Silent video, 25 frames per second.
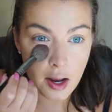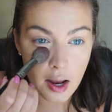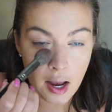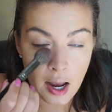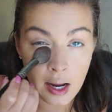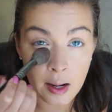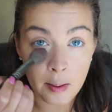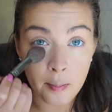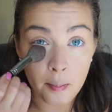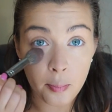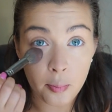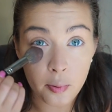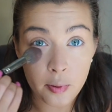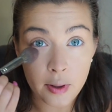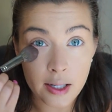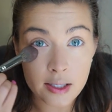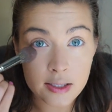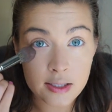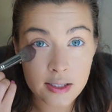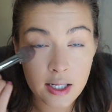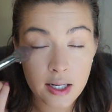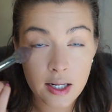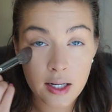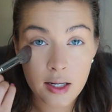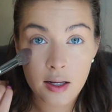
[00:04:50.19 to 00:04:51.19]
I am
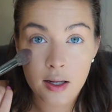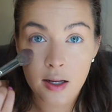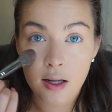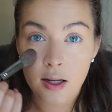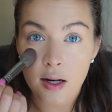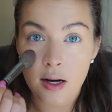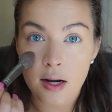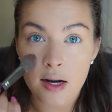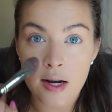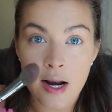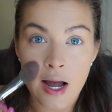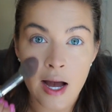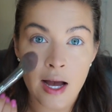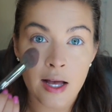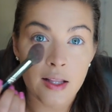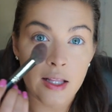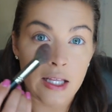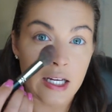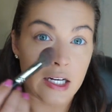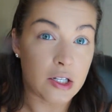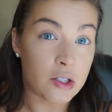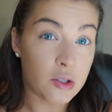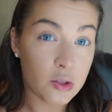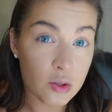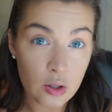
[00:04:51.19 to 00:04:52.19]
pressing, not
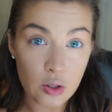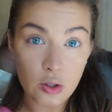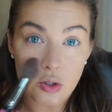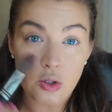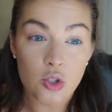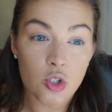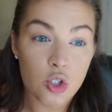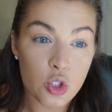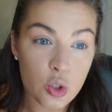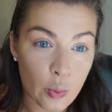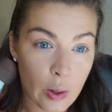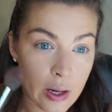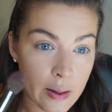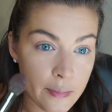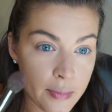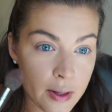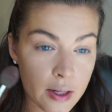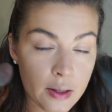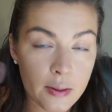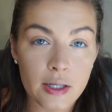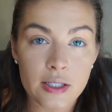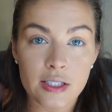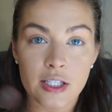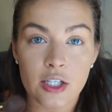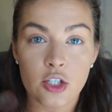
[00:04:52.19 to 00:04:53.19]
like
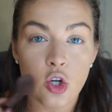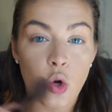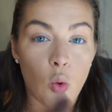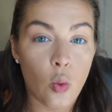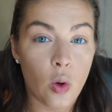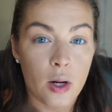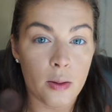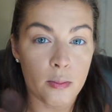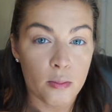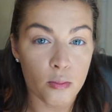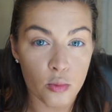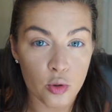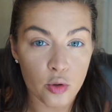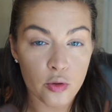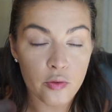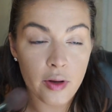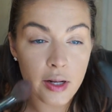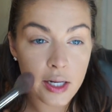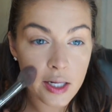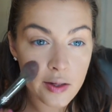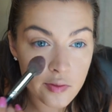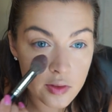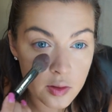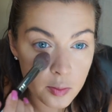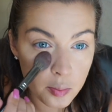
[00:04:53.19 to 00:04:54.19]
swiping, because I don't want to move
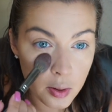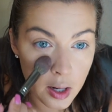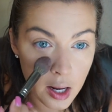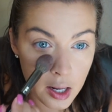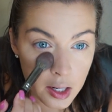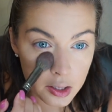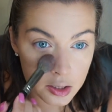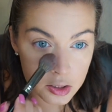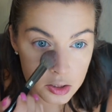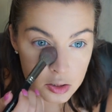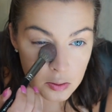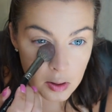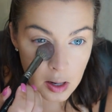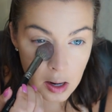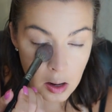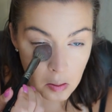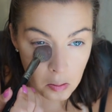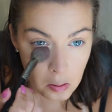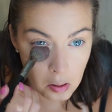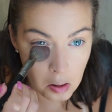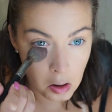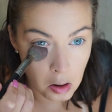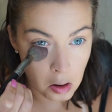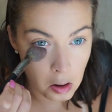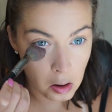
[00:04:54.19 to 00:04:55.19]
any of the product
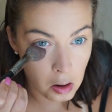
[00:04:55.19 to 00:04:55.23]
around.